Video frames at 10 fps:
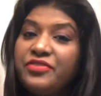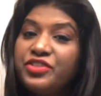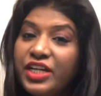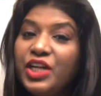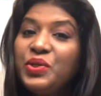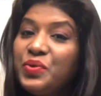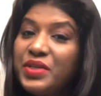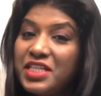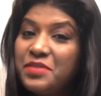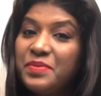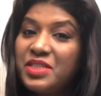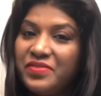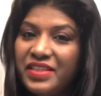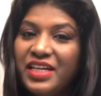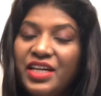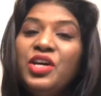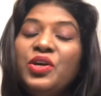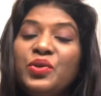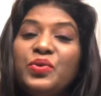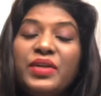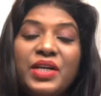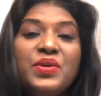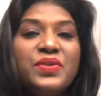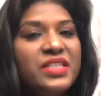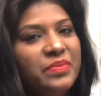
shared two recipes with her to reduce the